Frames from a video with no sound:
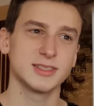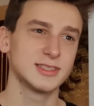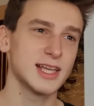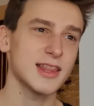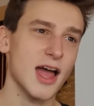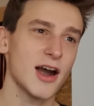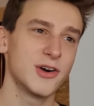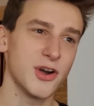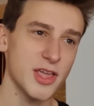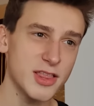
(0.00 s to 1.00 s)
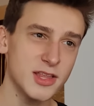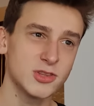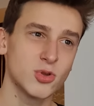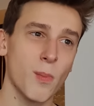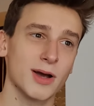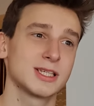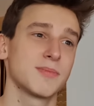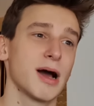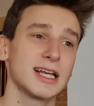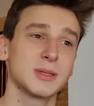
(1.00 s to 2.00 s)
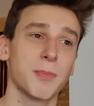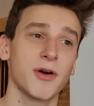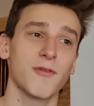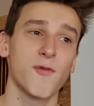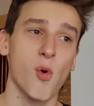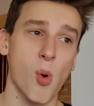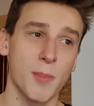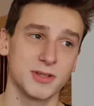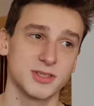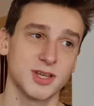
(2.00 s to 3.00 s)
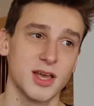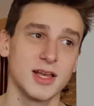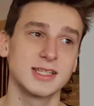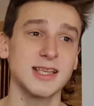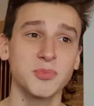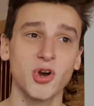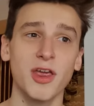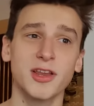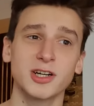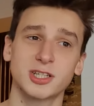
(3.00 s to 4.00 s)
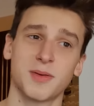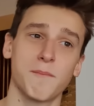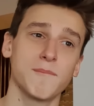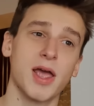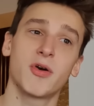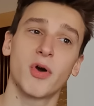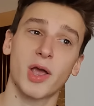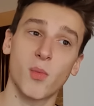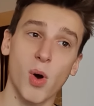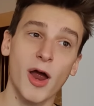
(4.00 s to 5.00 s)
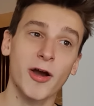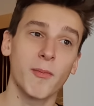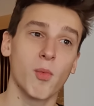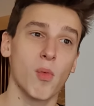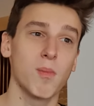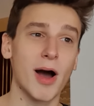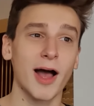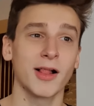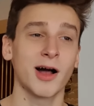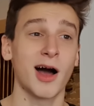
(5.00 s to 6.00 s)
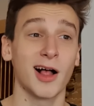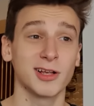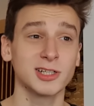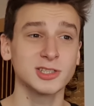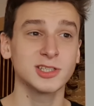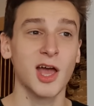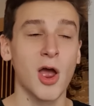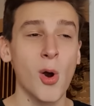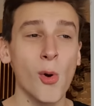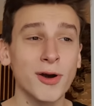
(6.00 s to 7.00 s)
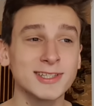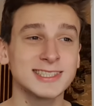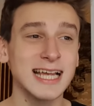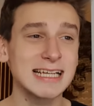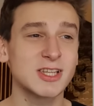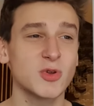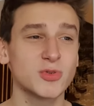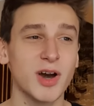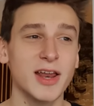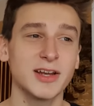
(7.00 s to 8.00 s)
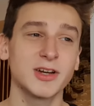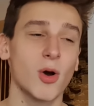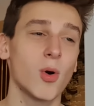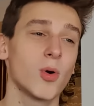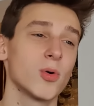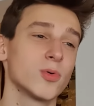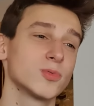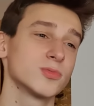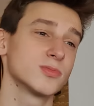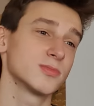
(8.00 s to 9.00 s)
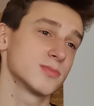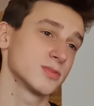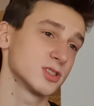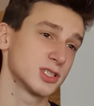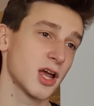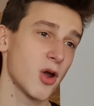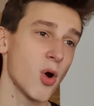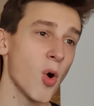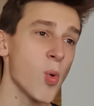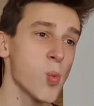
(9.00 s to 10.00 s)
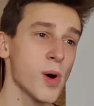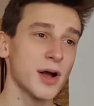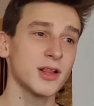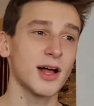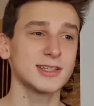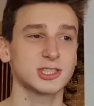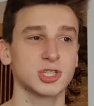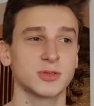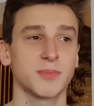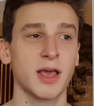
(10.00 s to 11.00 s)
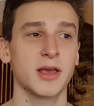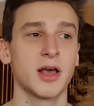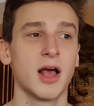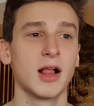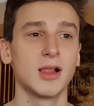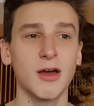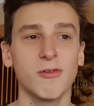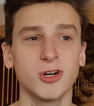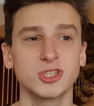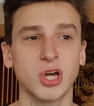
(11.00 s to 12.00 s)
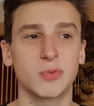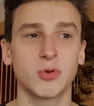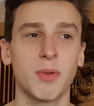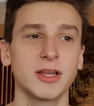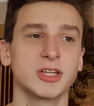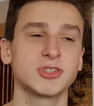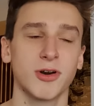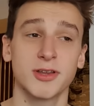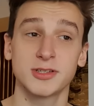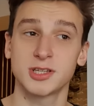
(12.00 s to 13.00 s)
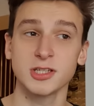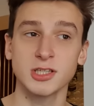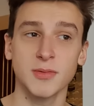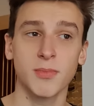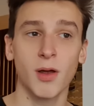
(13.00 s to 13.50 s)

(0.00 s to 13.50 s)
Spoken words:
that are needed to maximize performance. Some traders may require mobile alerts or access to trading on the go, while others may leverage automated trading system